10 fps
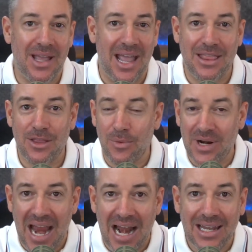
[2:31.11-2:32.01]
And the
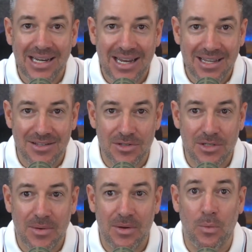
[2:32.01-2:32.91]
reality is,
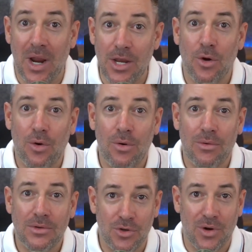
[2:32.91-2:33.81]
where you're
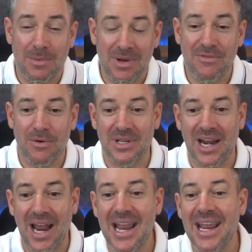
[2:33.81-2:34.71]
joining me from
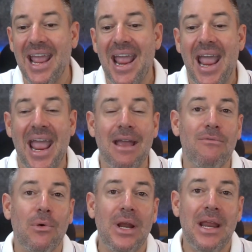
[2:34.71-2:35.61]
today,
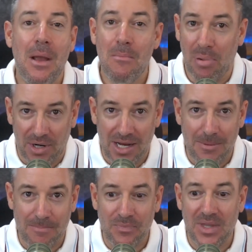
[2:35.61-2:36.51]
everybody
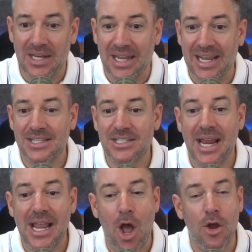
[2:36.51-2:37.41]
needs a
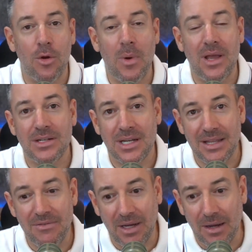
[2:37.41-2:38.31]
home to
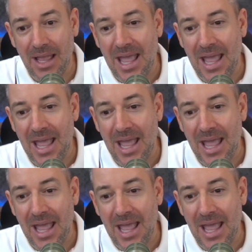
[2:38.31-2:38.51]
live in.